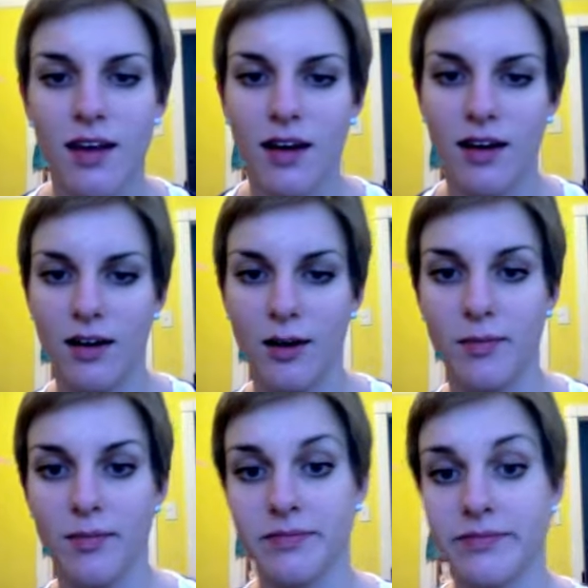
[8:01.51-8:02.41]

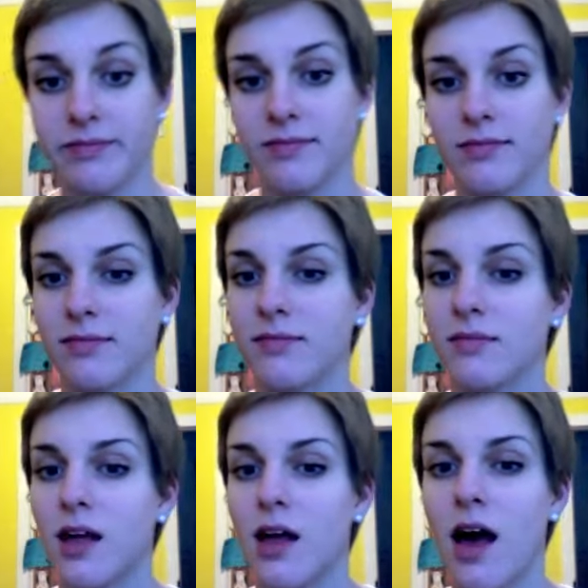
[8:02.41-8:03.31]
um
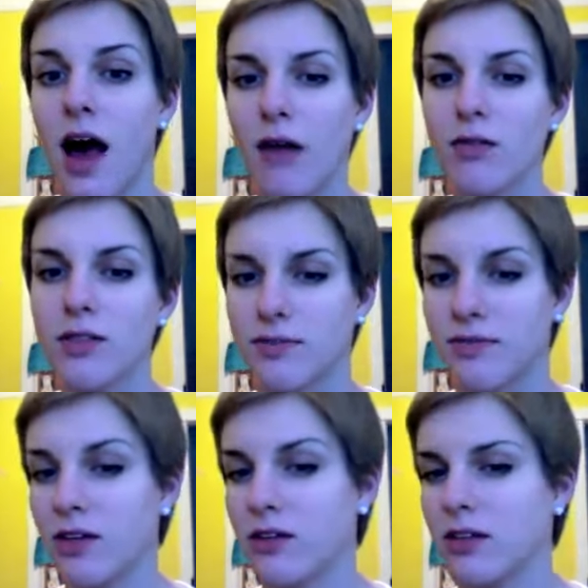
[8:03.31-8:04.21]
I was
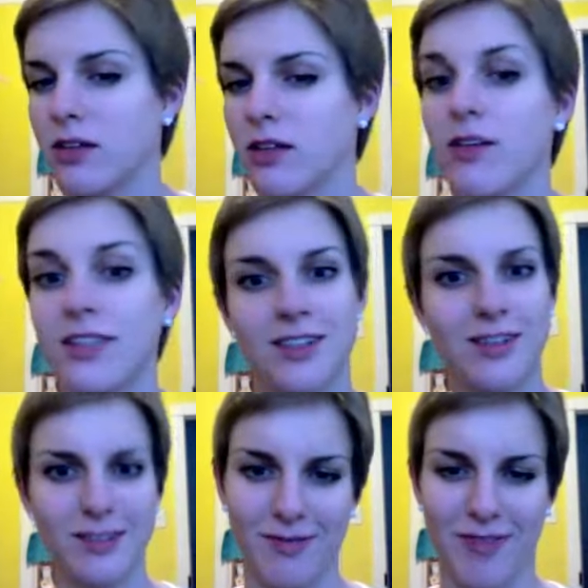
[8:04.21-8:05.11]
very let's do
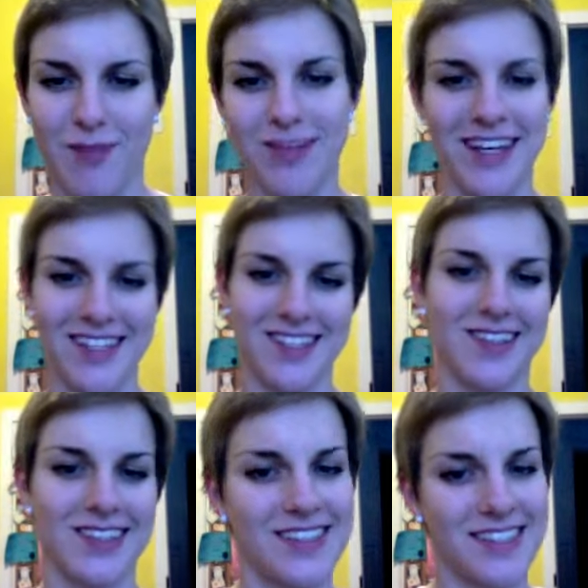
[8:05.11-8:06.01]
some family
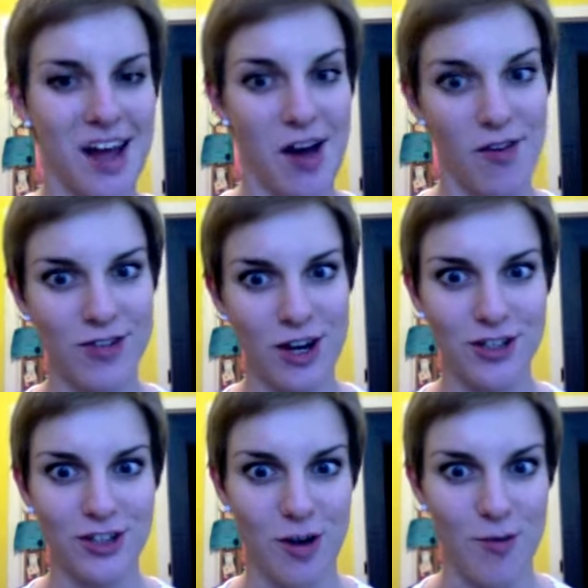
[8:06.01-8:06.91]
history stuff,
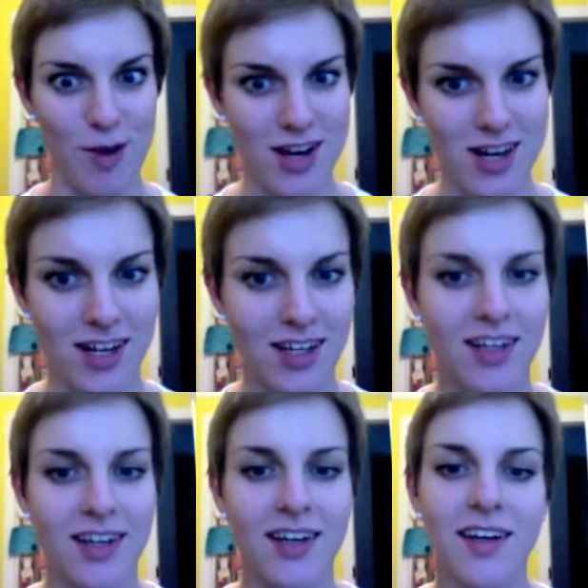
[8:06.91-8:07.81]
shall we?
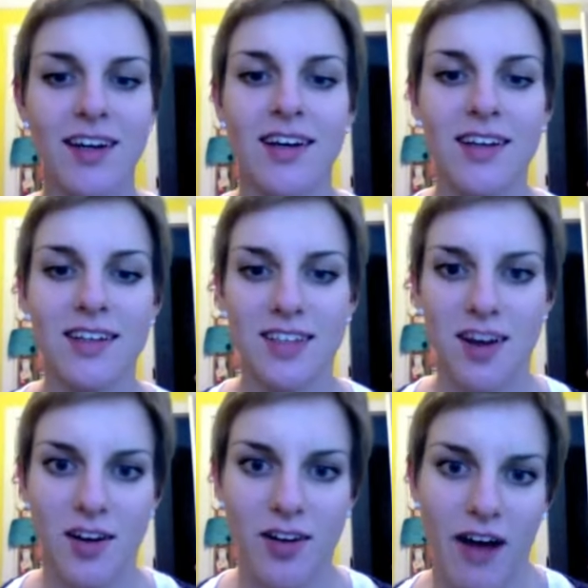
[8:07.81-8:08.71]
So
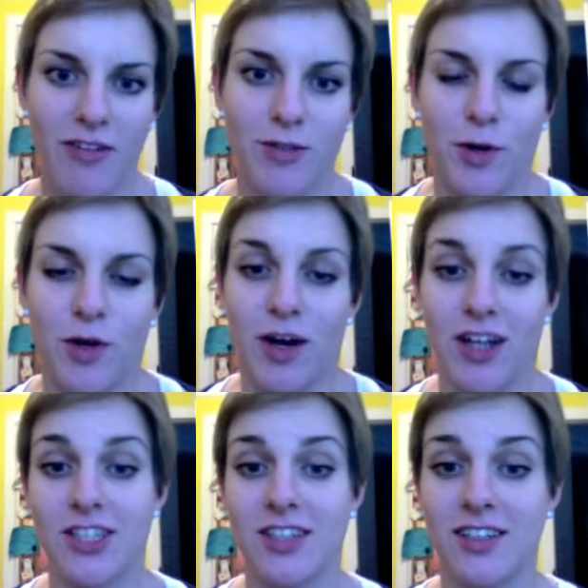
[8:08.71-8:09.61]
I was born in
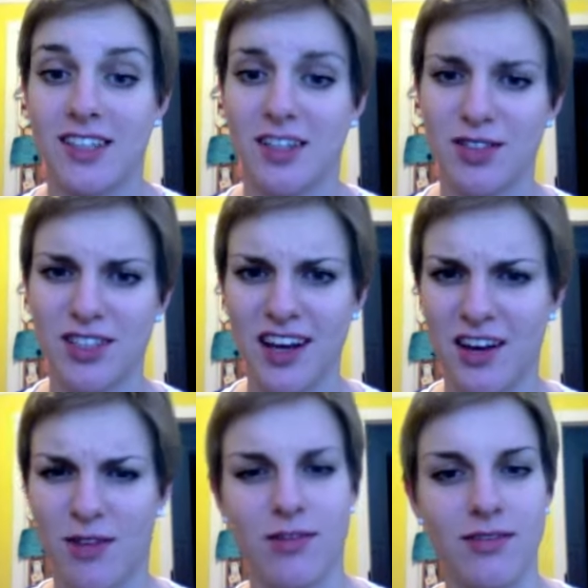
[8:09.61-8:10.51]
Washington, D.C., which is kinda
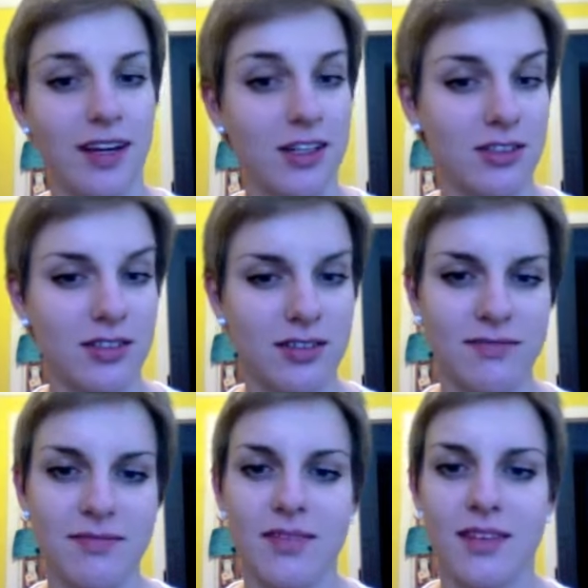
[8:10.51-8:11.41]
cool, actually.
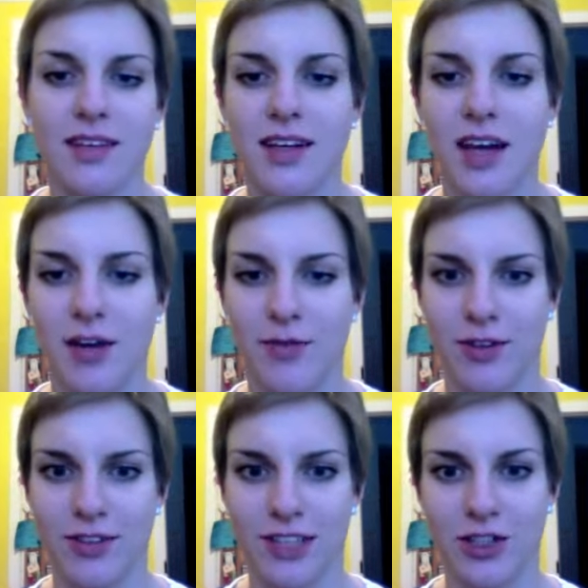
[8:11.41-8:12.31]
Kind of one of
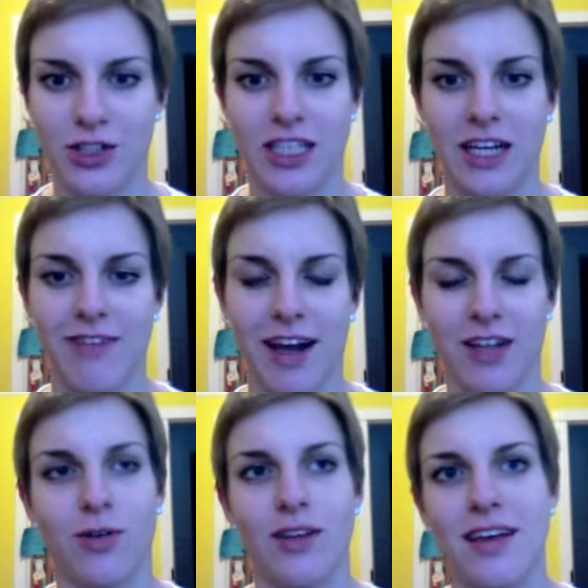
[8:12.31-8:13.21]
those interesting
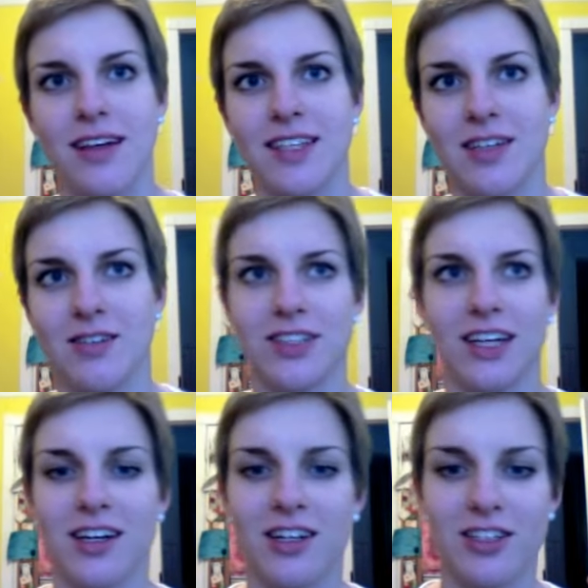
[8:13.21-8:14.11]
factoid things that you just
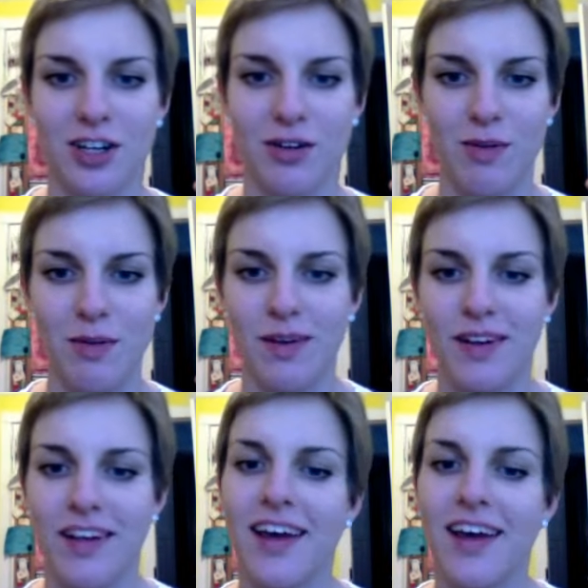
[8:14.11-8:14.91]
like share with people.